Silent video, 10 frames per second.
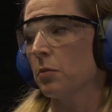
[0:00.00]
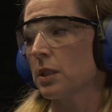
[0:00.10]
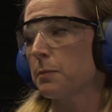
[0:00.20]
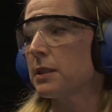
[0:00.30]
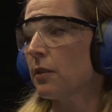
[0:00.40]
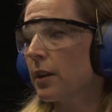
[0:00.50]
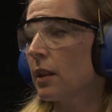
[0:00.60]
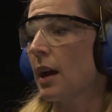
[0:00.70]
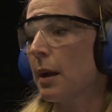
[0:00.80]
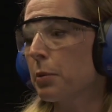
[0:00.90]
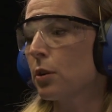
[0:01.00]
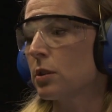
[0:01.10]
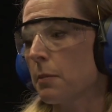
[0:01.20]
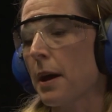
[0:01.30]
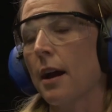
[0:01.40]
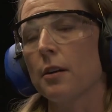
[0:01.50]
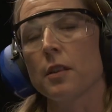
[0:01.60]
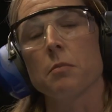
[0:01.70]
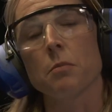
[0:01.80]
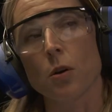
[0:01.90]
Specifically, I produced a pattern
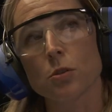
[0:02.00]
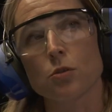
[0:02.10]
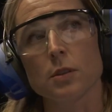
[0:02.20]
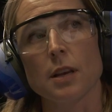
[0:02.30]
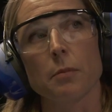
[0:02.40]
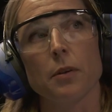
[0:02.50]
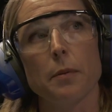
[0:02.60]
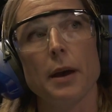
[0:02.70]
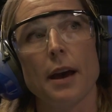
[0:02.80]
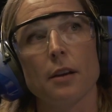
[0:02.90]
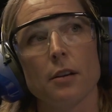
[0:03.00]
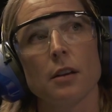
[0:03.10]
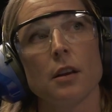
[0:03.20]
that most resembled the pattern